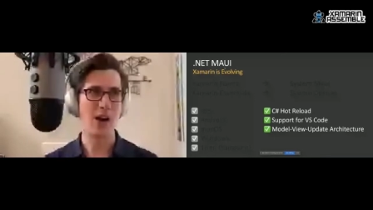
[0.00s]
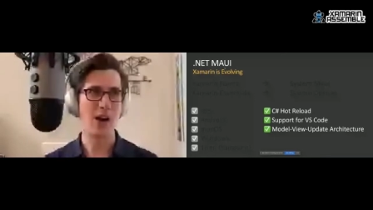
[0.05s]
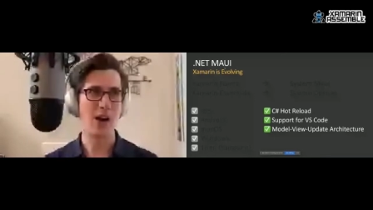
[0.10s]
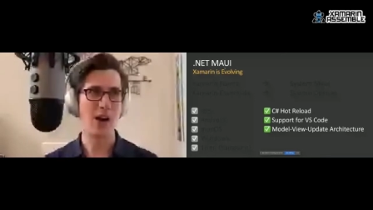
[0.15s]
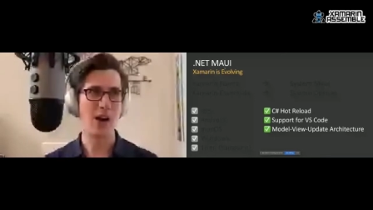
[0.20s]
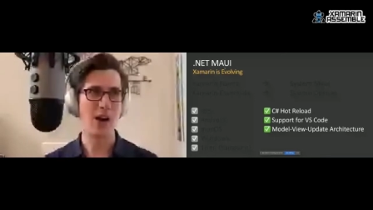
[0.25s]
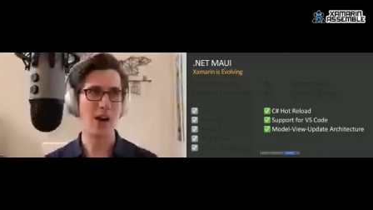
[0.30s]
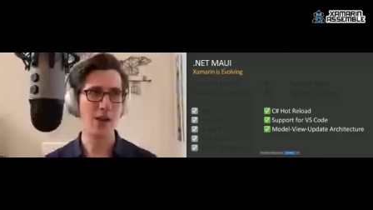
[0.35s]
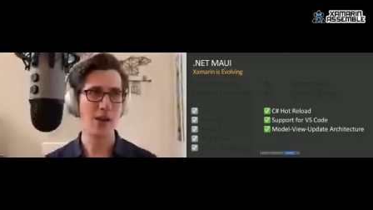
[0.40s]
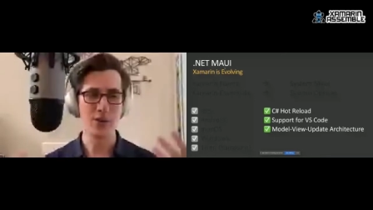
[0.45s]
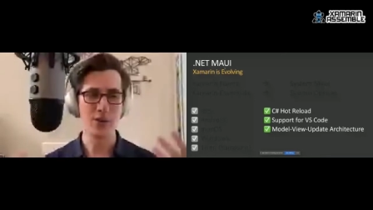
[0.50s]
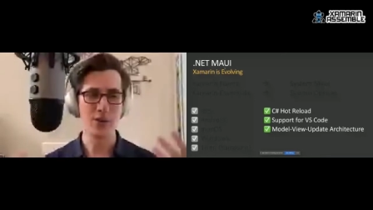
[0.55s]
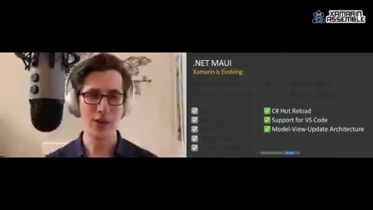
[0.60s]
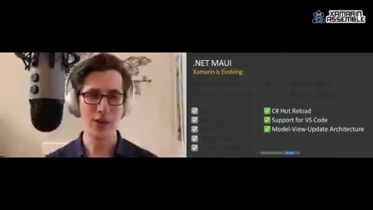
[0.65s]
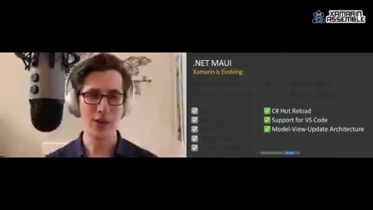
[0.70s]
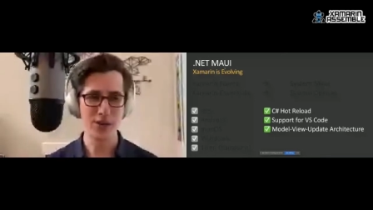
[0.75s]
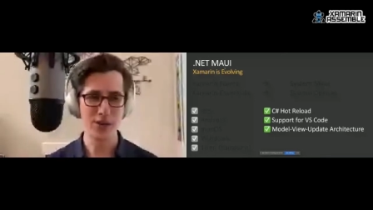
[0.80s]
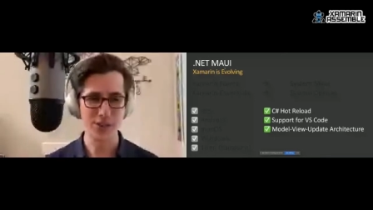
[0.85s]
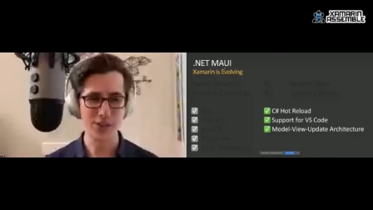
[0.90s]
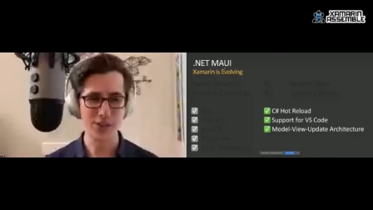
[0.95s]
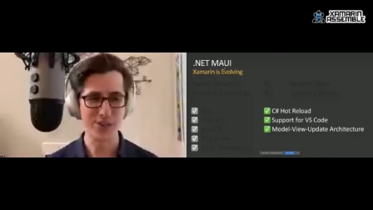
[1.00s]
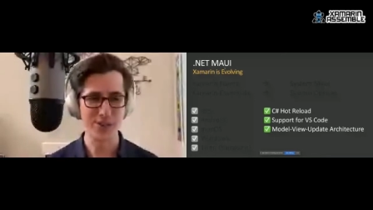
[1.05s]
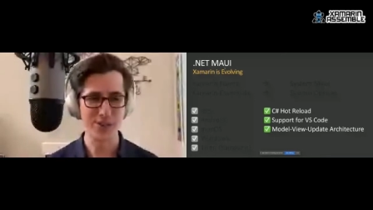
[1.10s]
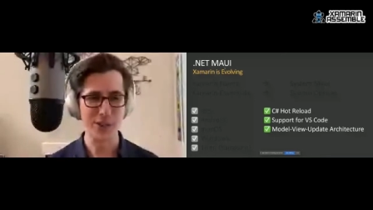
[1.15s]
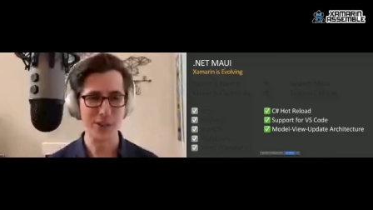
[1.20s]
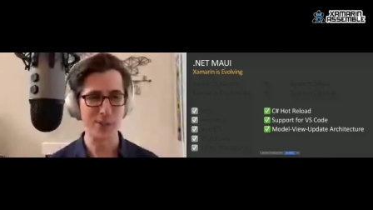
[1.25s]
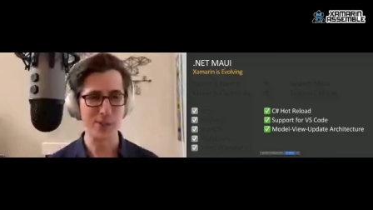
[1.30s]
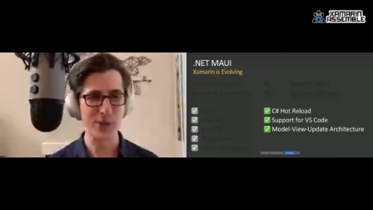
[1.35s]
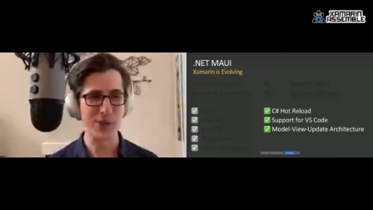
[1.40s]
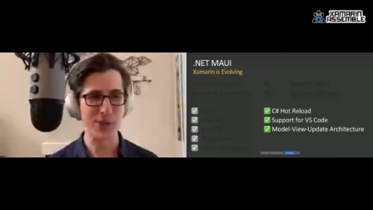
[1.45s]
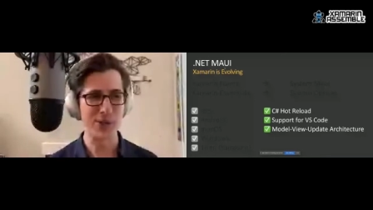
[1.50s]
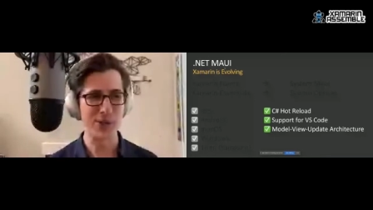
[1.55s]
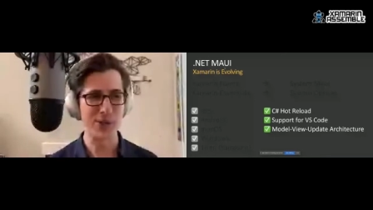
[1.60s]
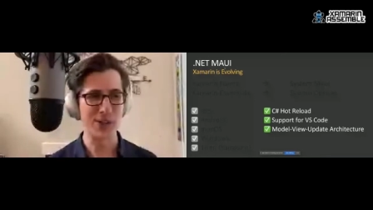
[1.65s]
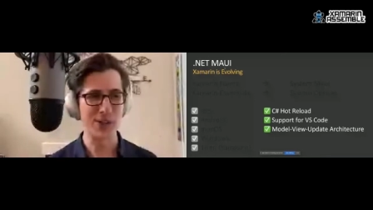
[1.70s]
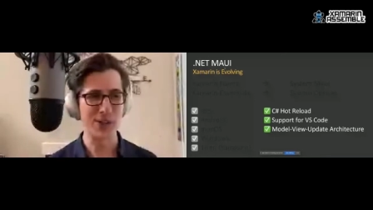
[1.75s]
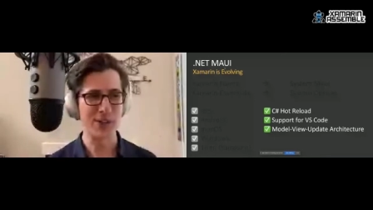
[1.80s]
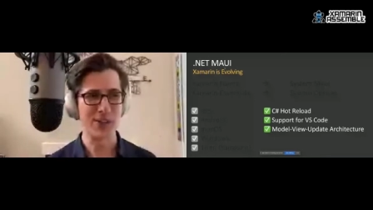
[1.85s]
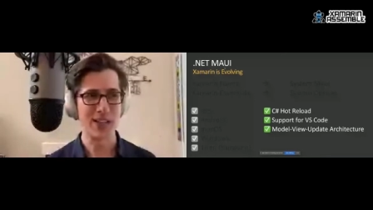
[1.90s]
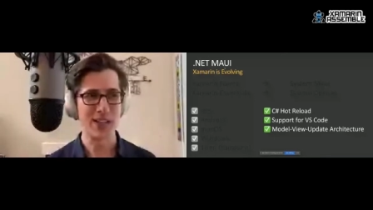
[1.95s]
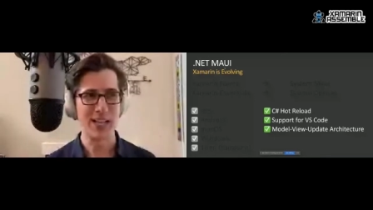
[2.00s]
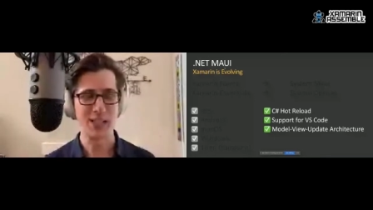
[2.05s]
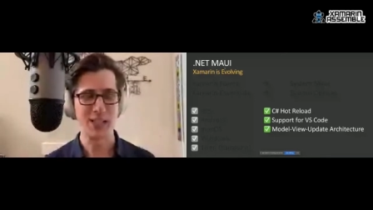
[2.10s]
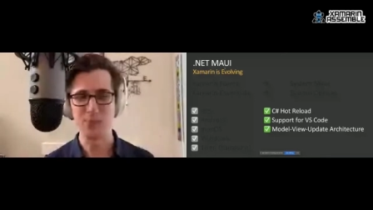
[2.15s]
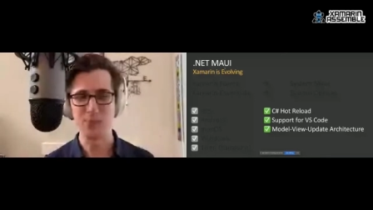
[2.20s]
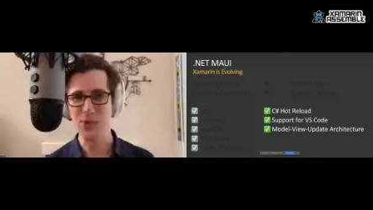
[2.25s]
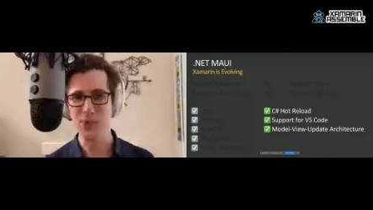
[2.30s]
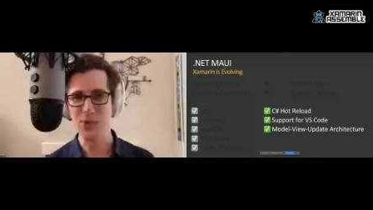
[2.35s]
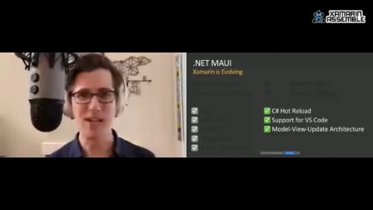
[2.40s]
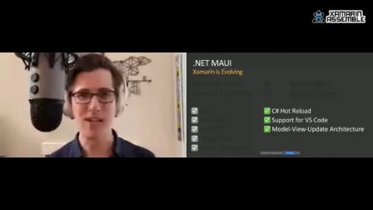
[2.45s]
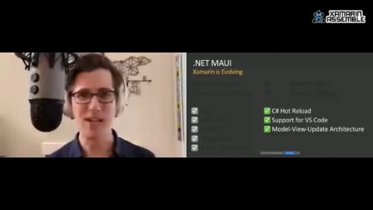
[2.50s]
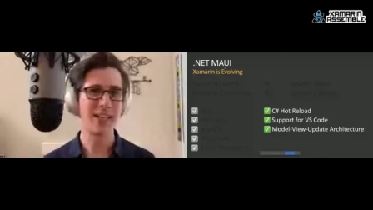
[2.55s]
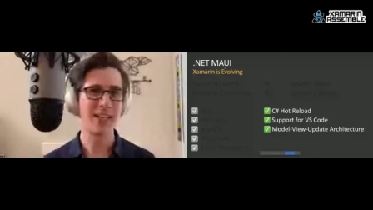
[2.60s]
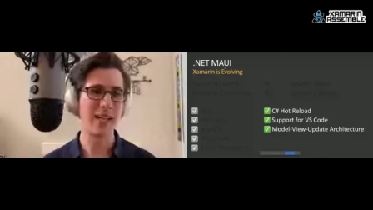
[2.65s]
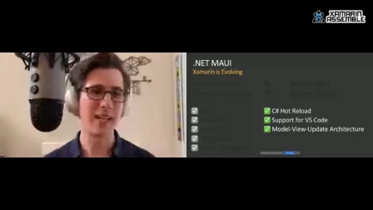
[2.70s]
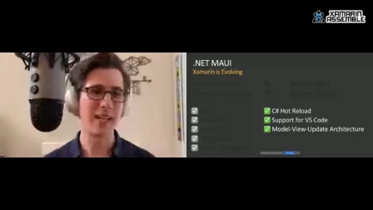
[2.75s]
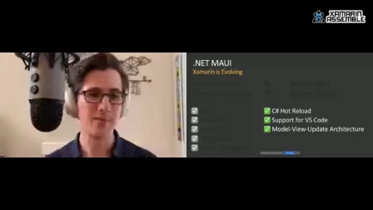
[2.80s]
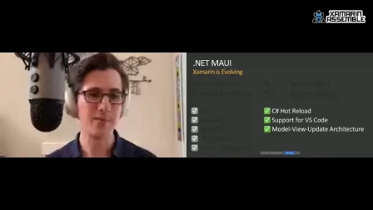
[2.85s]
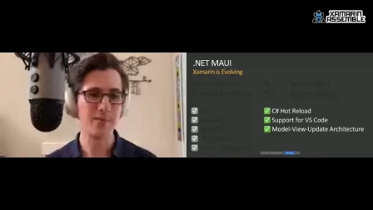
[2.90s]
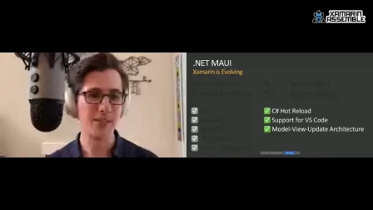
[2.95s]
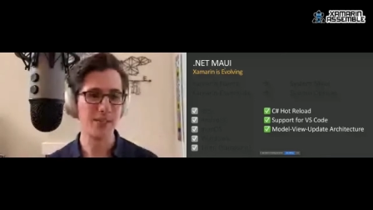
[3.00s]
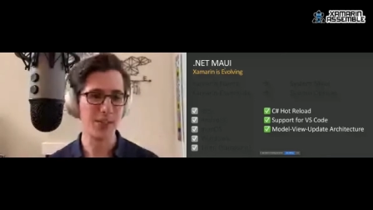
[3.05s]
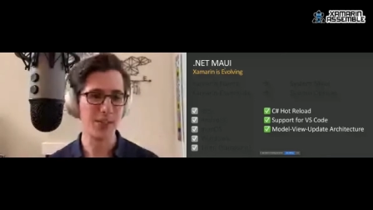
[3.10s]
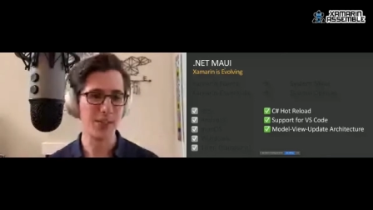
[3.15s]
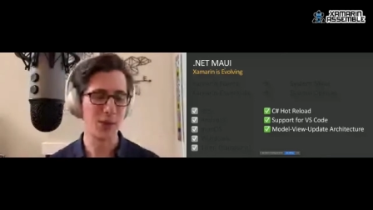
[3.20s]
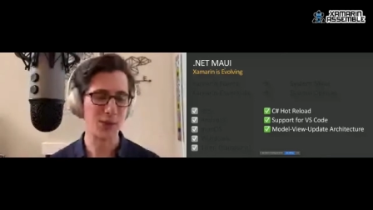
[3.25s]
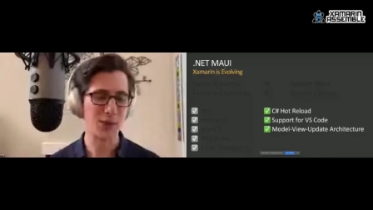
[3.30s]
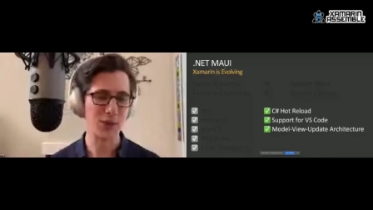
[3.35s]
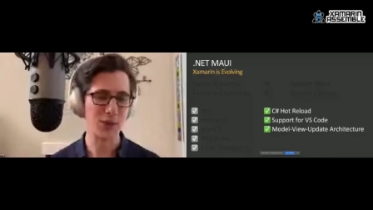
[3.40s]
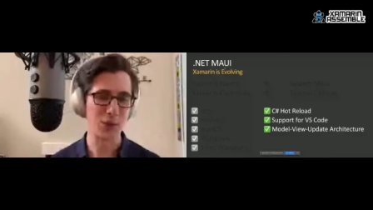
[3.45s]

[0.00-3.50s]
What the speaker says: every other developer has moved on to MVU.